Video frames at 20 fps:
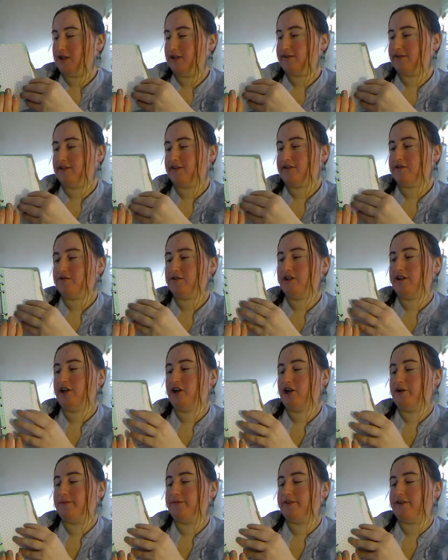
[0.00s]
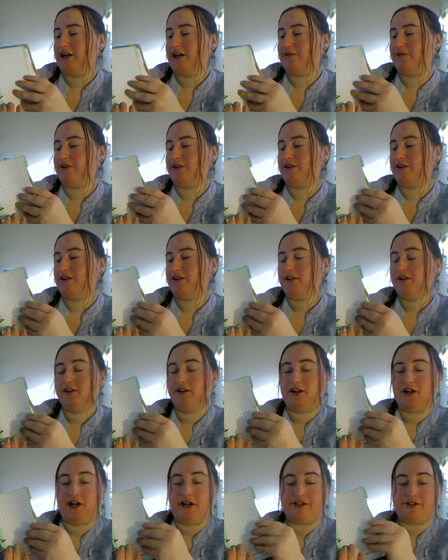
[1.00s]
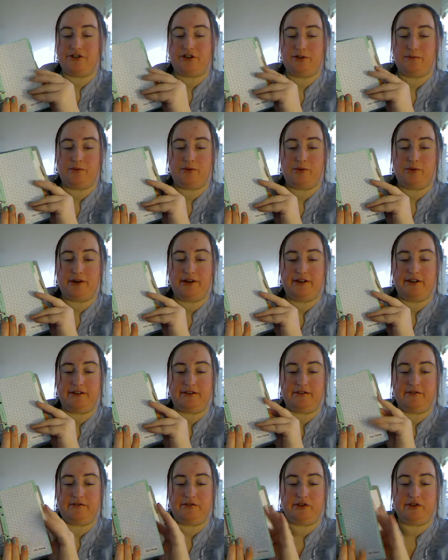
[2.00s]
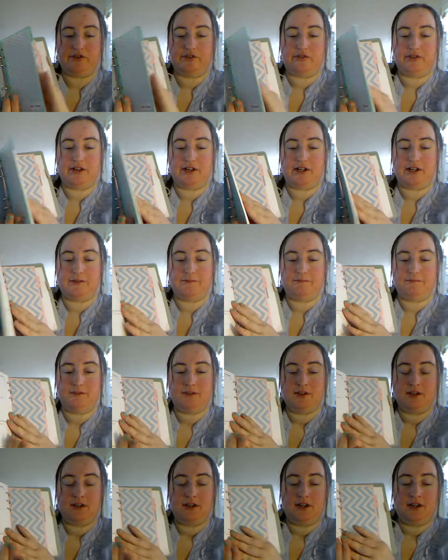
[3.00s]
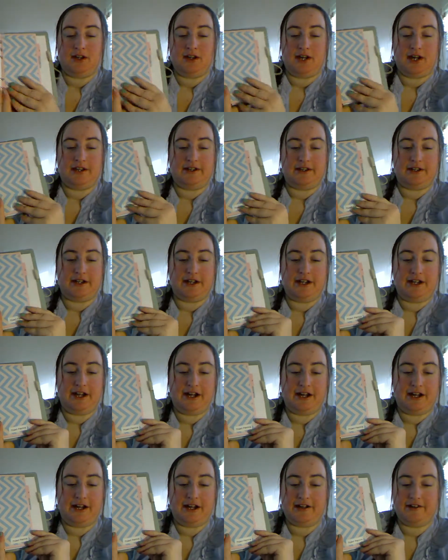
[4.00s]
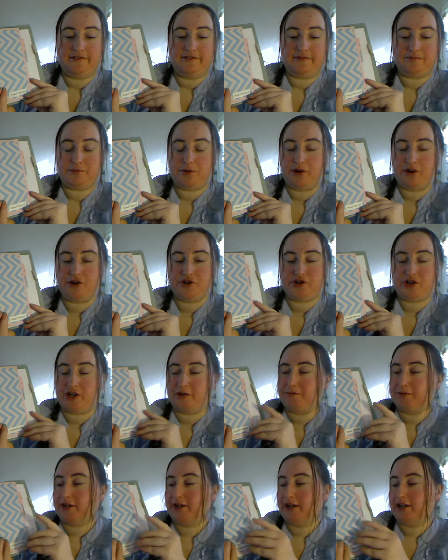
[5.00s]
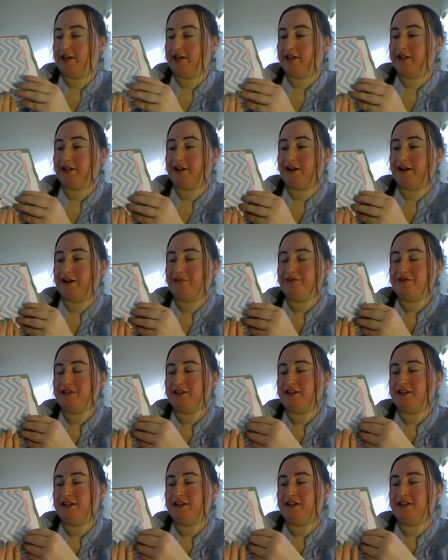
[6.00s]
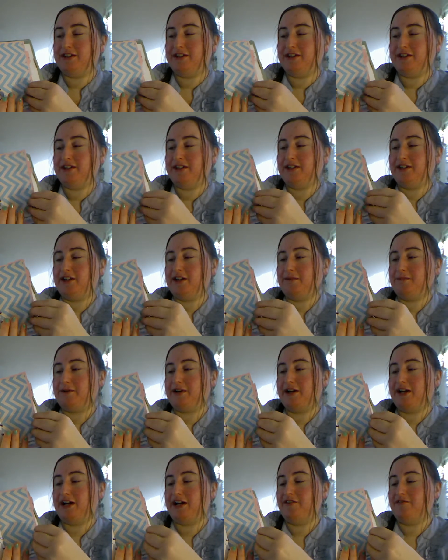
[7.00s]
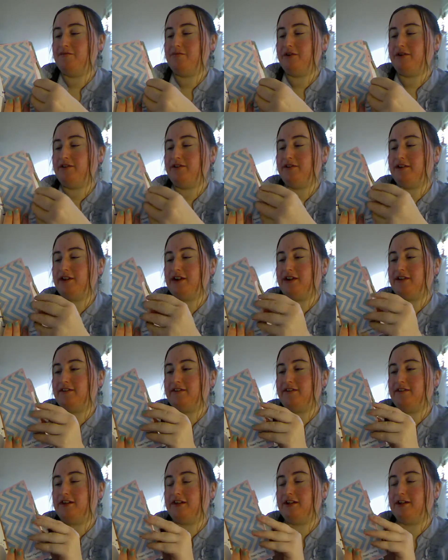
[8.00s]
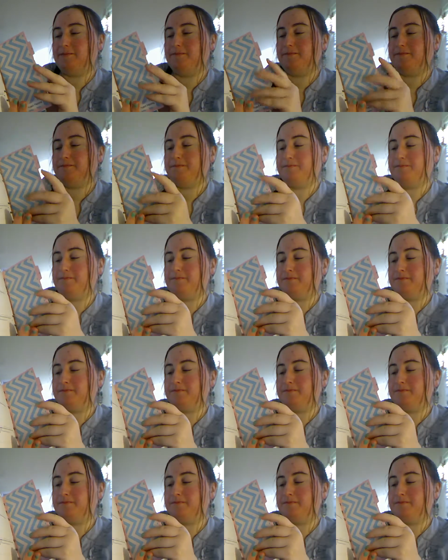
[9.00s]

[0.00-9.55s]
So this really helps to have a dot point view of that. And then I have project planning. Now I haven't done anything in here, but I have printed out some